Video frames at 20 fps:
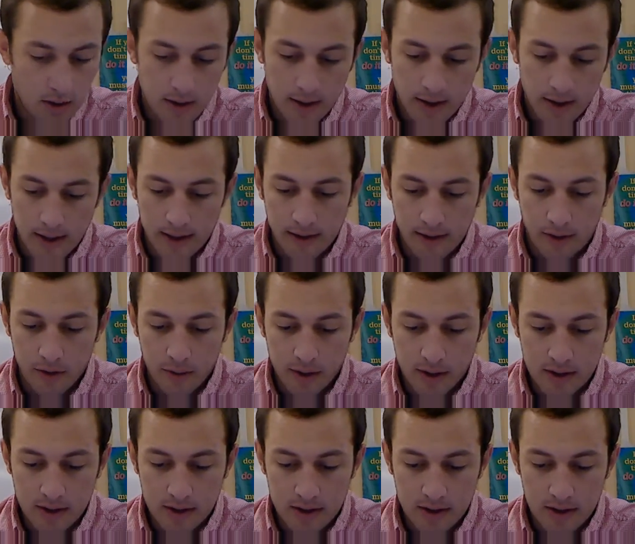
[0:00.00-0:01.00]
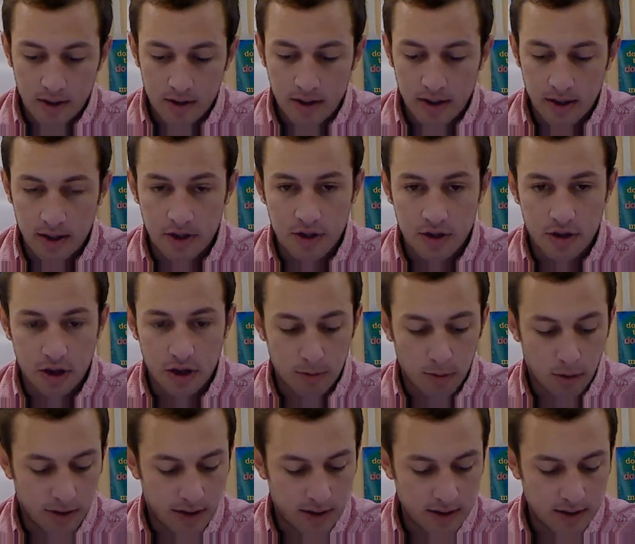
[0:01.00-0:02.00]
Another risk is called an
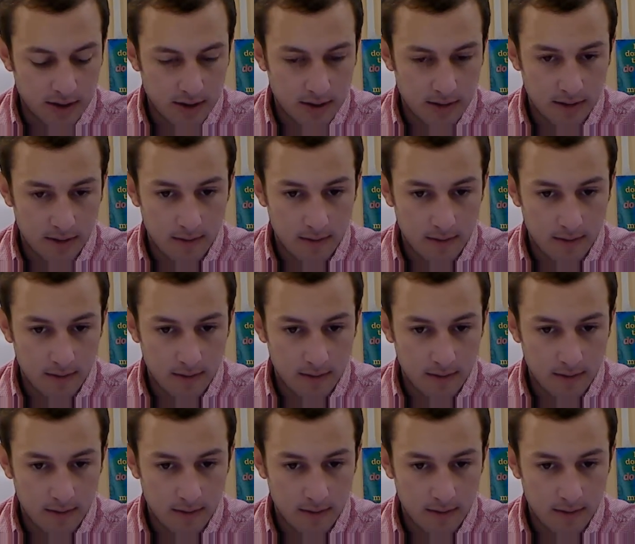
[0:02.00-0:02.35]
insurable risk.